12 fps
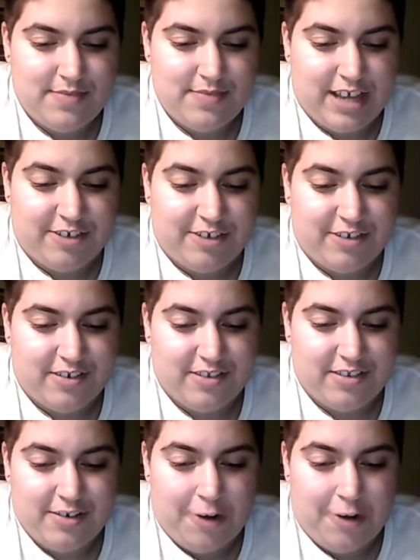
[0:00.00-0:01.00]
I just
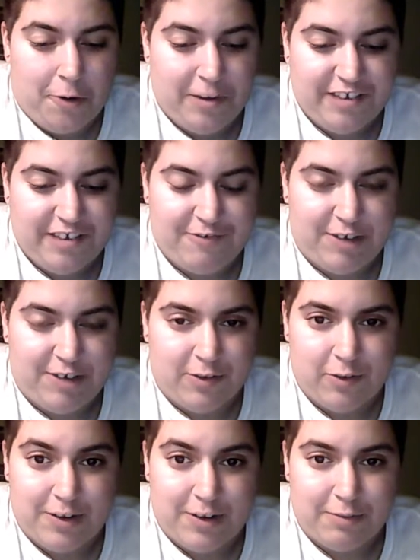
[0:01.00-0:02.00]
always felt
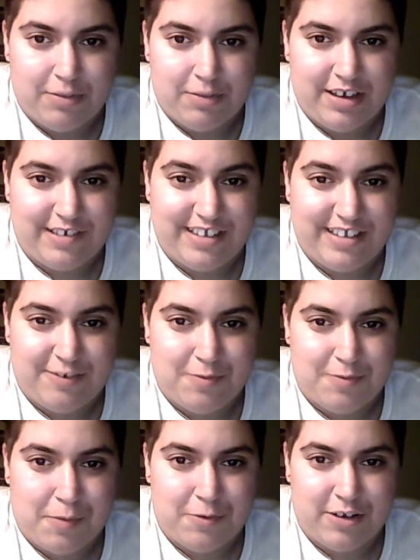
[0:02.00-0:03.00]
so out of place and I
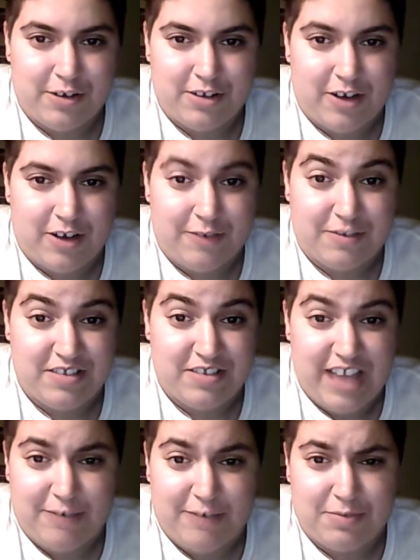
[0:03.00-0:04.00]
remember, you know, I would
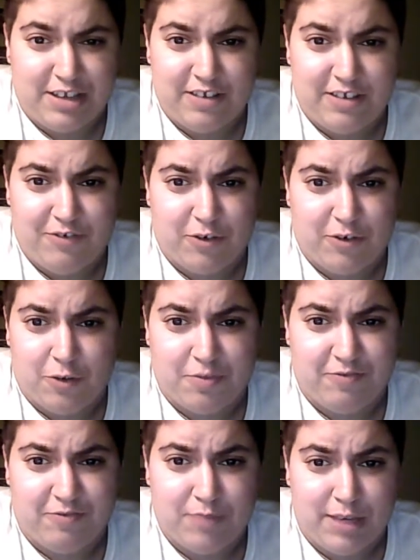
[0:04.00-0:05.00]
I would be in different groups
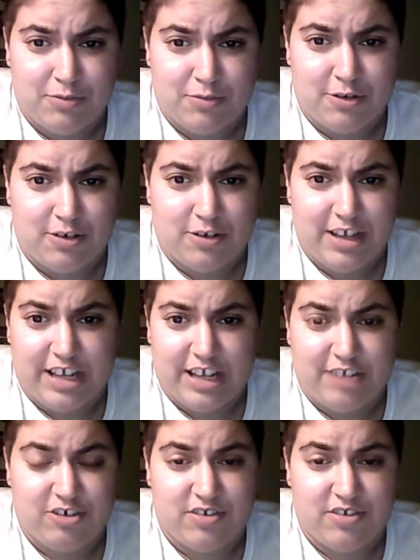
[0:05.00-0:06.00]
of people and I
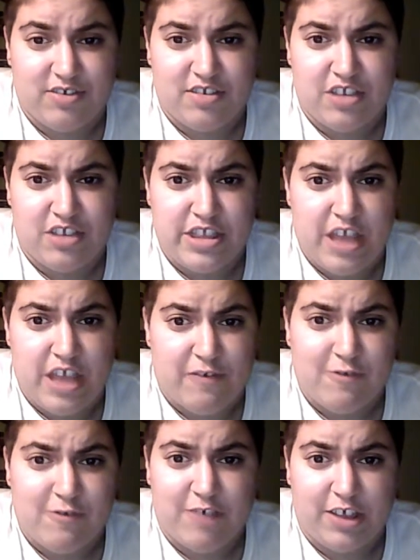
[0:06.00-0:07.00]
just never
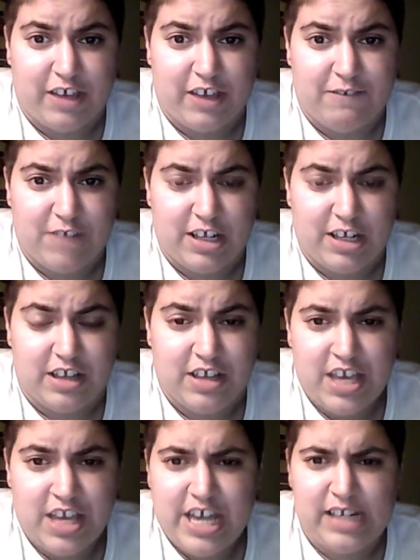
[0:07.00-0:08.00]
felt like it fit in.
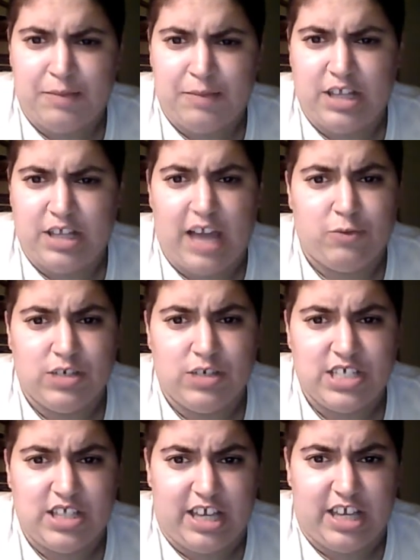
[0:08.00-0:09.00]
And I mean, I
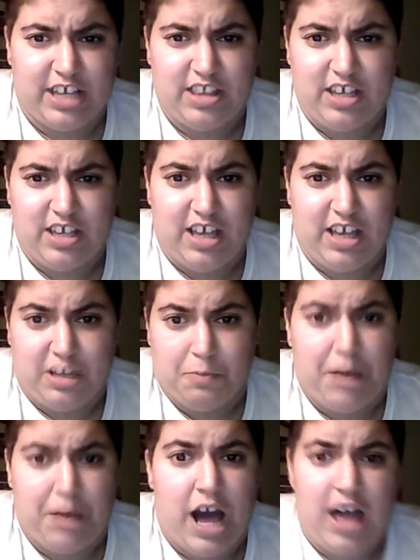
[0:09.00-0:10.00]
wasn't like an
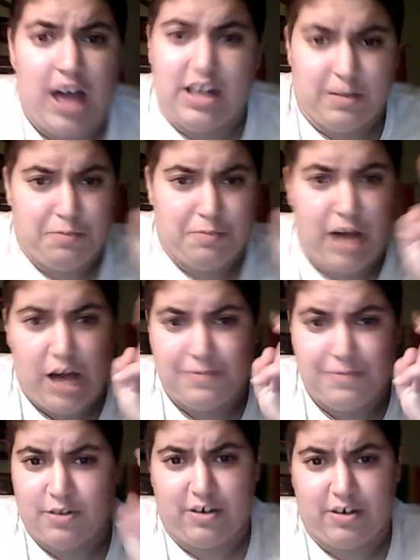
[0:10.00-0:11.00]
unpo- an
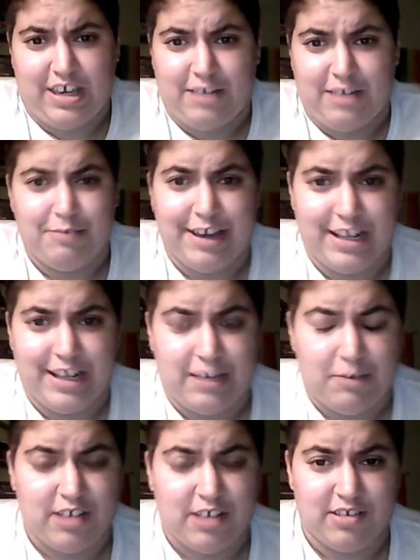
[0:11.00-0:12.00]
unpopular kid by any
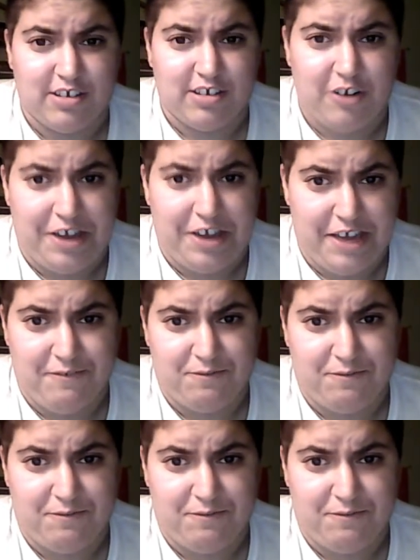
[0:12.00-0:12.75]
means. You know, I have